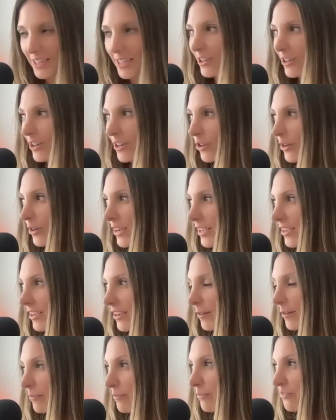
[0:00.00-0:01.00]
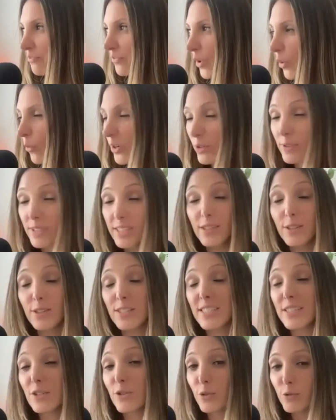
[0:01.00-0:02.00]
you know i um when you see
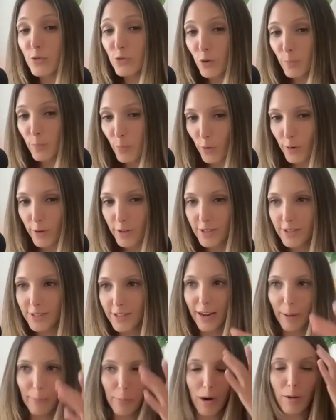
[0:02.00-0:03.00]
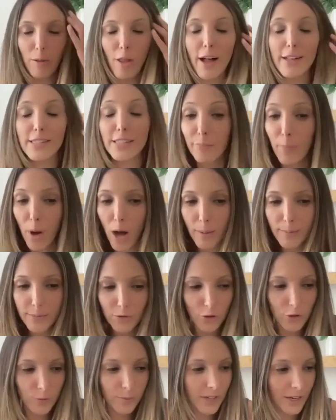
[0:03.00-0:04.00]
these news reports, and I'm on lots of moms
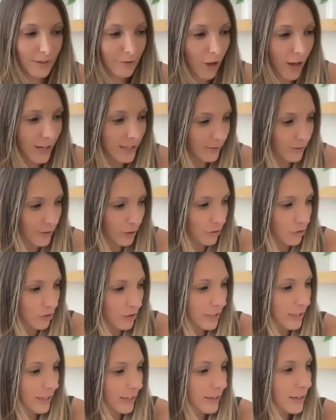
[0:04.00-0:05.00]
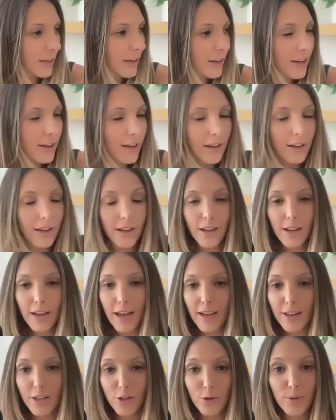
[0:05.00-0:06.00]
groups, I have lots of children, sure. and
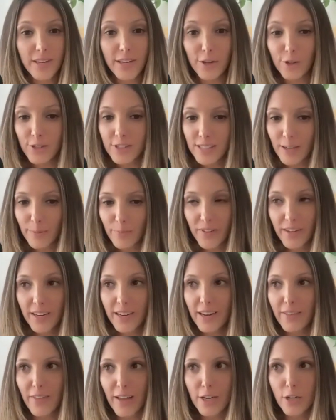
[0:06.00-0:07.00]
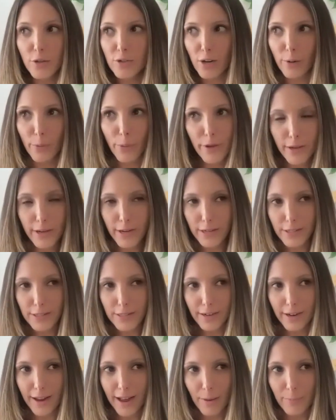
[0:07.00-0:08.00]
you hear something and then you start thinking it's
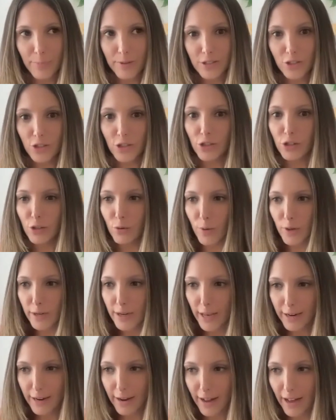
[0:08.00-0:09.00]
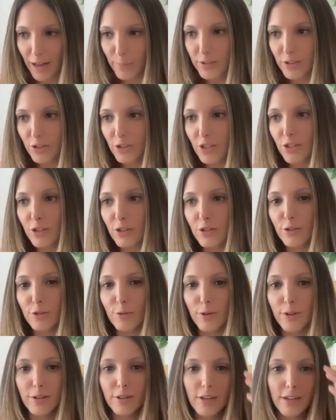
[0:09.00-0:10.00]
going to happen to you or can it happen to you
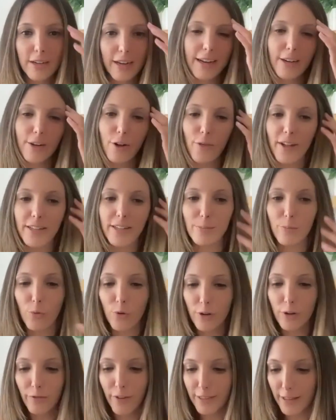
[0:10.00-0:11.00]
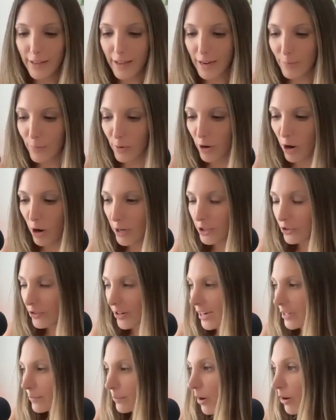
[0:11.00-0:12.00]
or i know that's more of like the
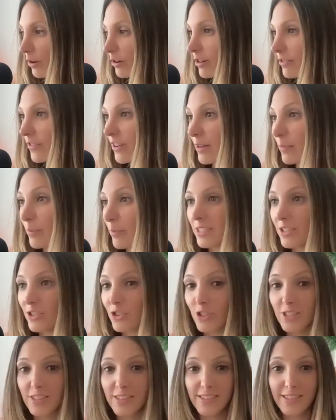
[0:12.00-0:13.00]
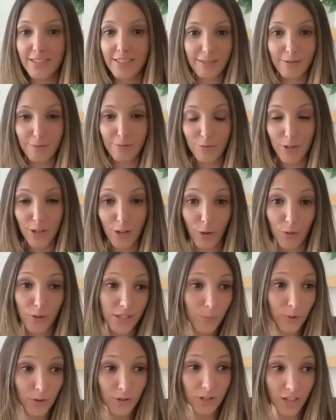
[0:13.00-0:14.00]
hypochondriac part of it but it's just you know this
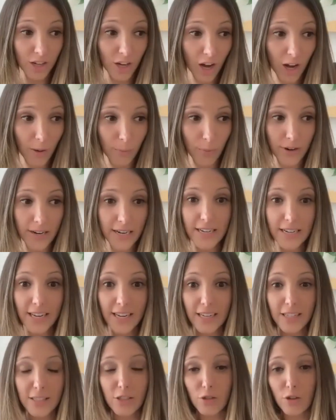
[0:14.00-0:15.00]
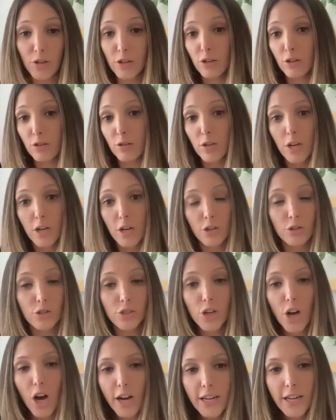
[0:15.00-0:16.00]
person got brain cancer and you're you're
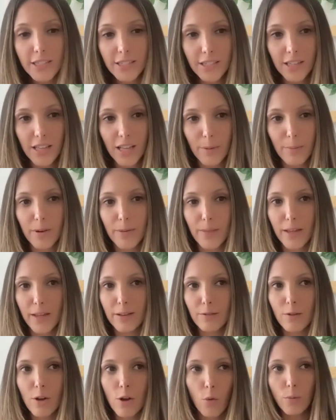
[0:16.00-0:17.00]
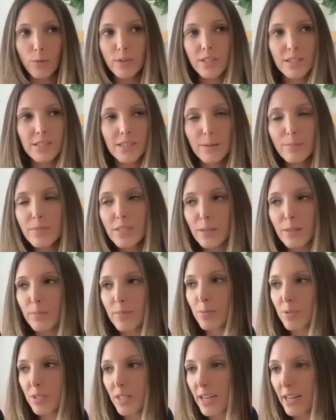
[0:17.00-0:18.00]
talking to them and then what was the symptom a
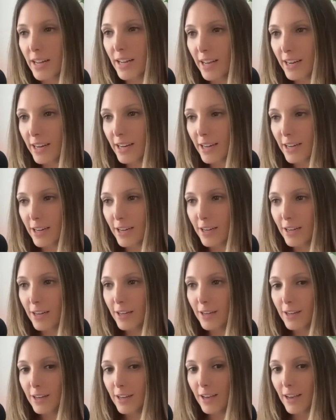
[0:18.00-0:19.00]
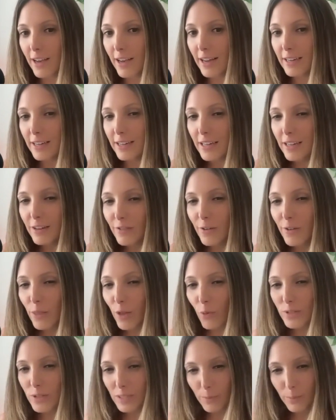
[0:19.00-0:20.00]
slight headache and even
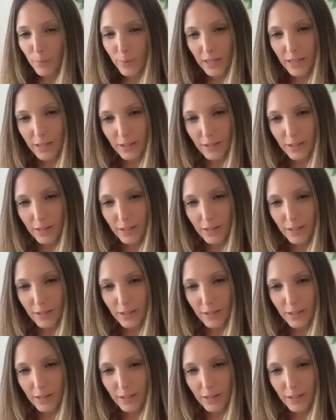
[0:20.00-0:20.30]
though it's a big